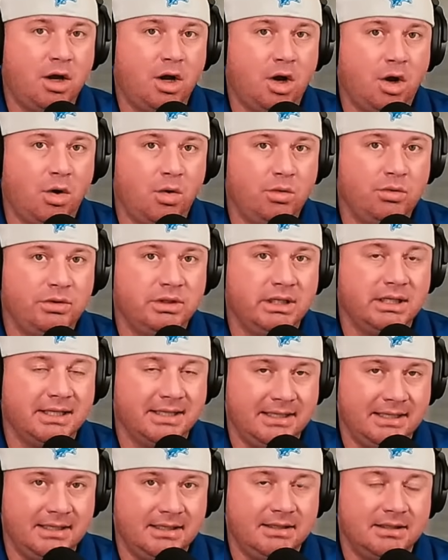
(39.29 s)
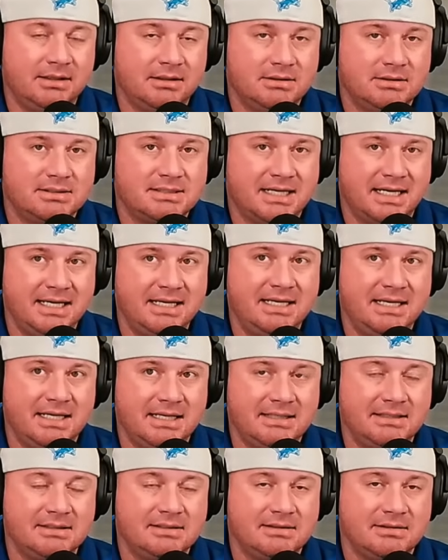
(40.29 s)
only tight
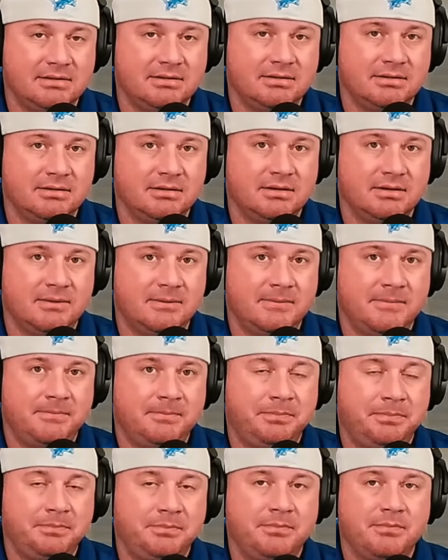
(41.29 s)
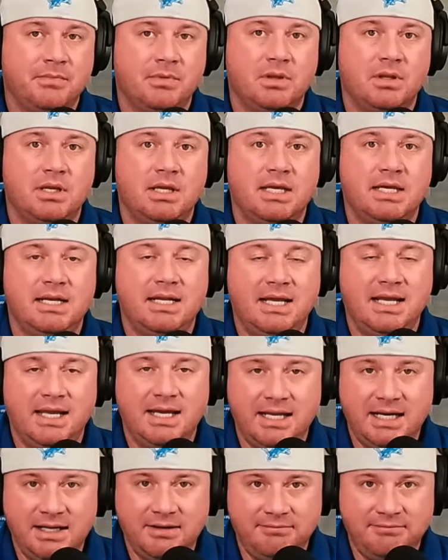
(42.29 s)
end in
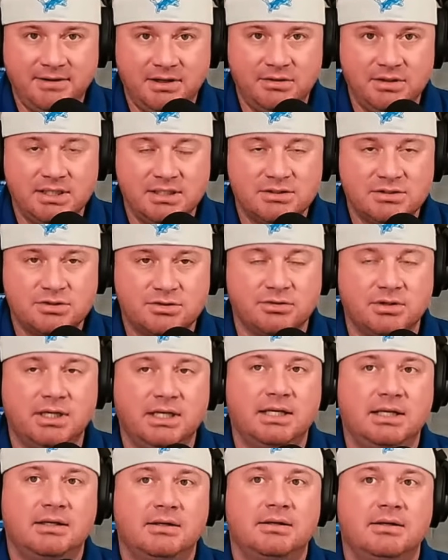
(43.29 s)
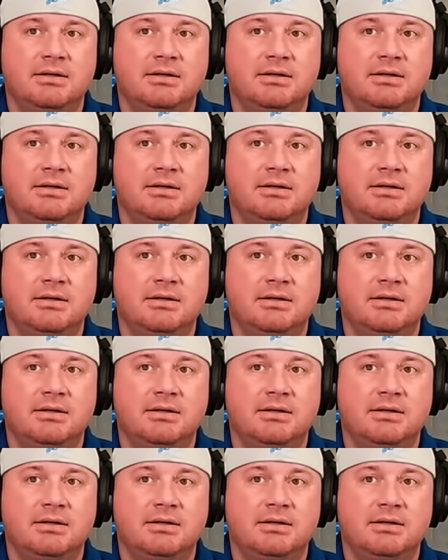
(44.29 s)
N F L history